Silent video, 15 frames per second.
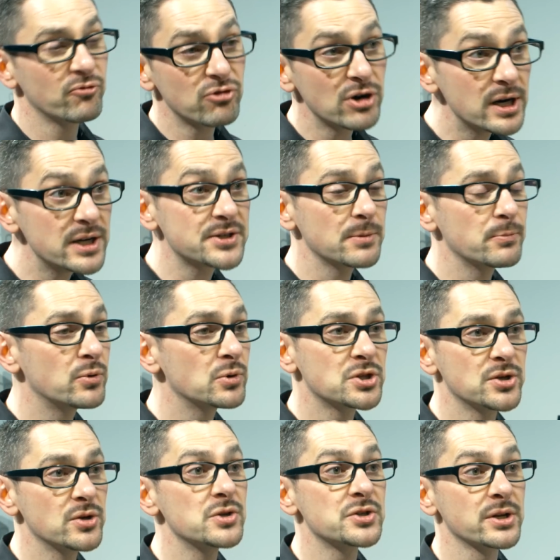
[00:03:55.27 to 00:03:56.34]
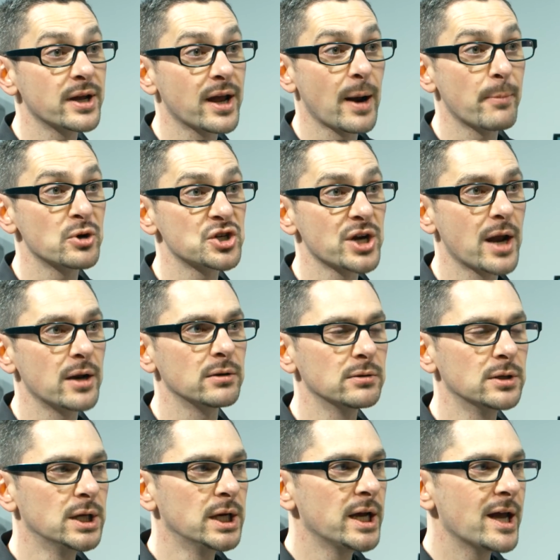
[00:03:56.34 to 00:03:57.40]
really simple to use in the camera channel.
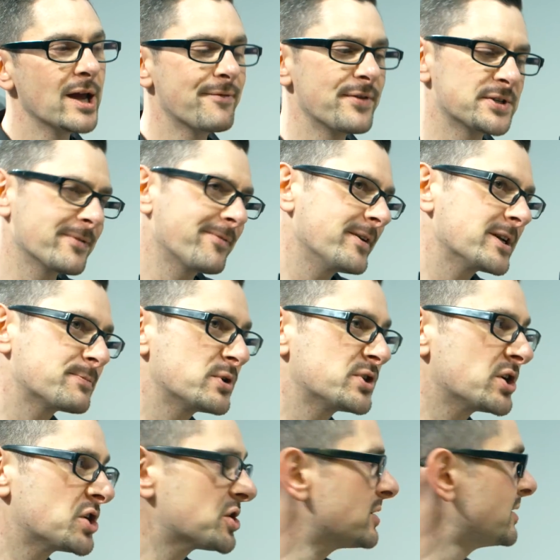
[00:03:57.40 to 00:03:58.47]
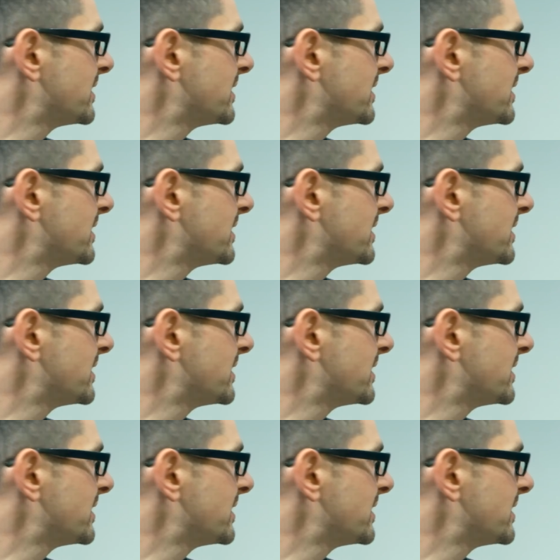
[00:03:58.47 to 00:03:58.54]
If it's a fixed position,